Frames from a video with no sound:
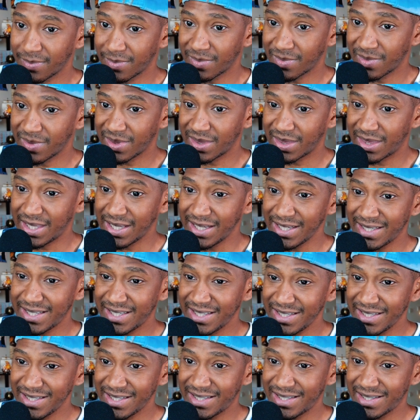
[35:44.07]

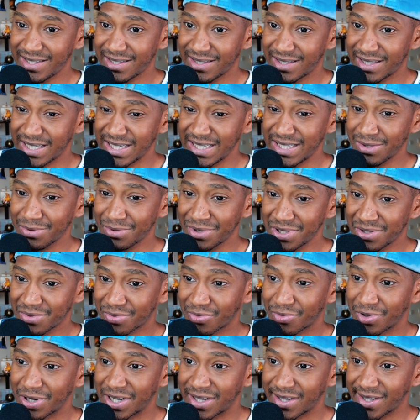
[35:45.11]
This was
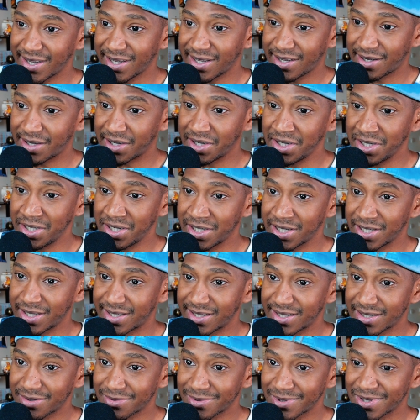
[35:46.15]
really good. This
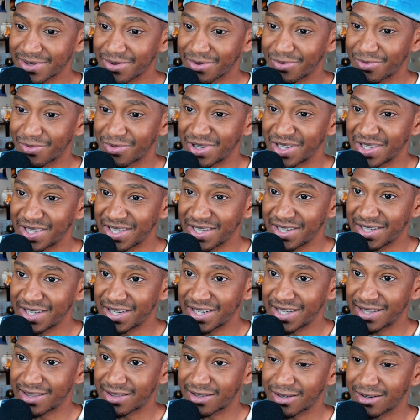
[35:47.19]
was a really good
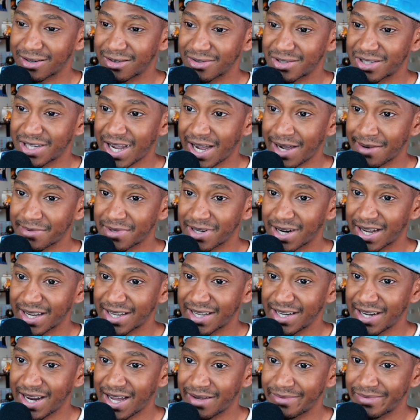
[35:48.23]
and thorough chapter. I
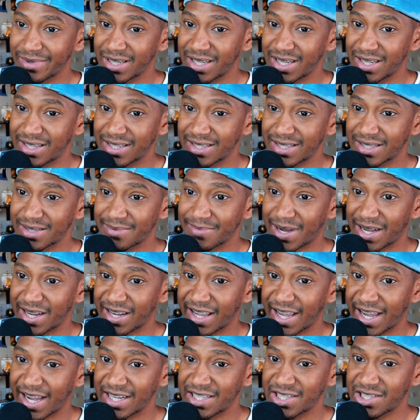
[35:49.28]
cannot believe this is my
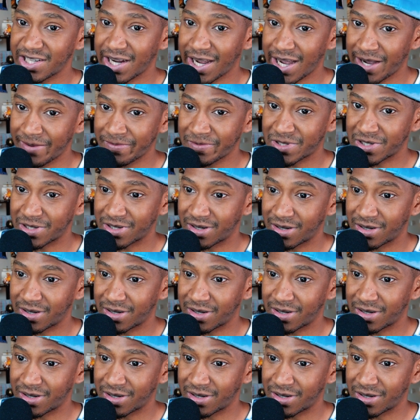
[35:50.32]
last chapter